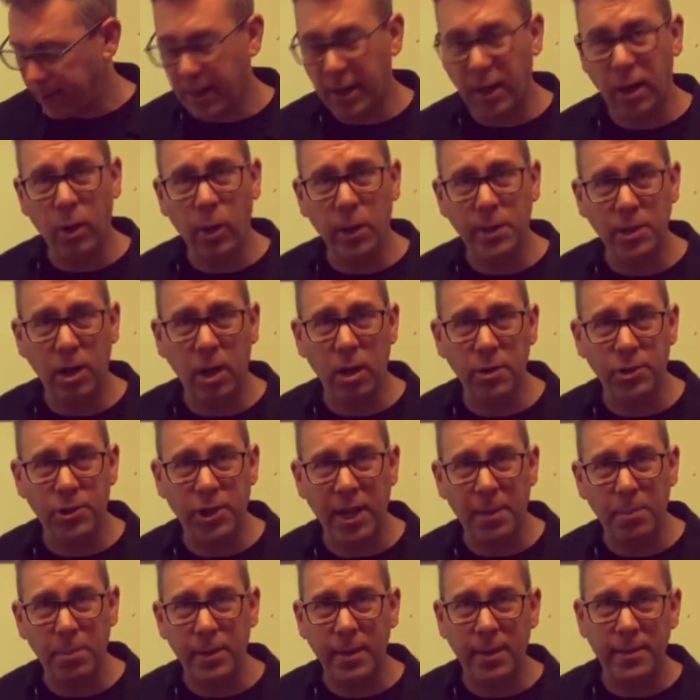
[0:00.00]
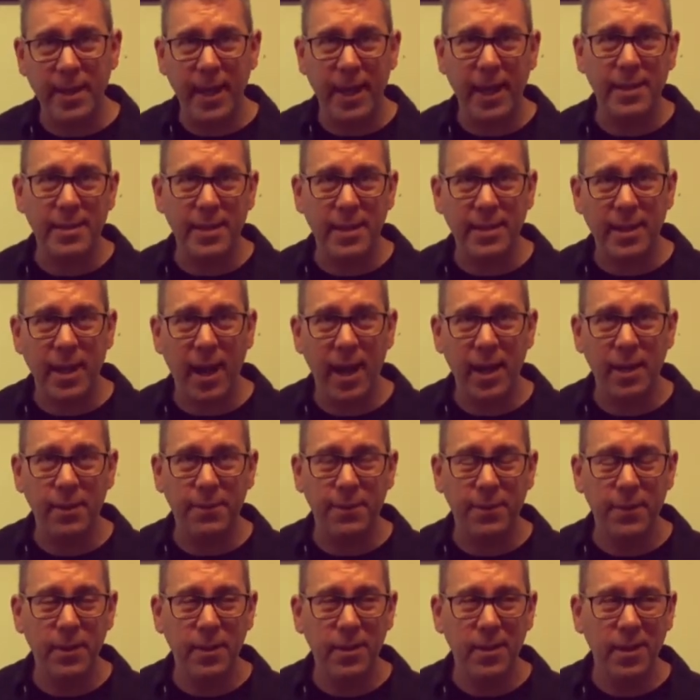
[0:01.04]
go, it's all cheap. But the thing is, it's kind of
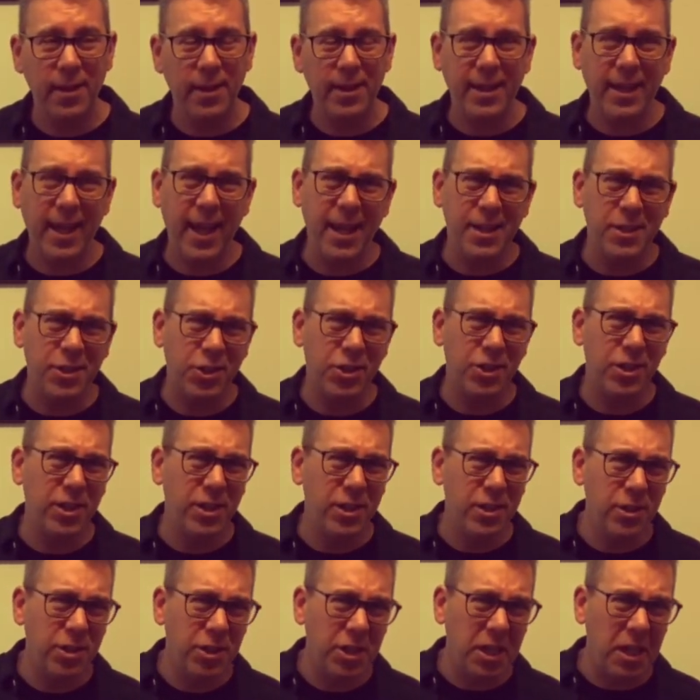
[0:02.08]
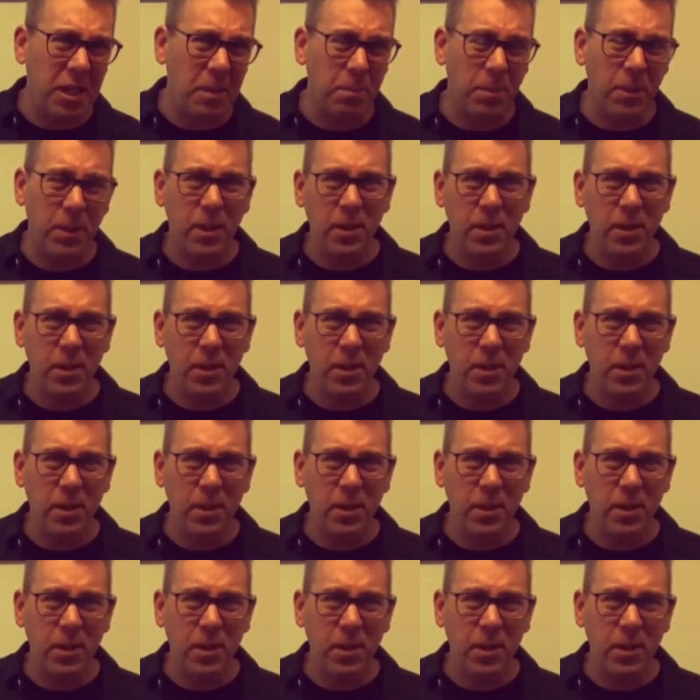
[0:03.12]
kitsch cheap.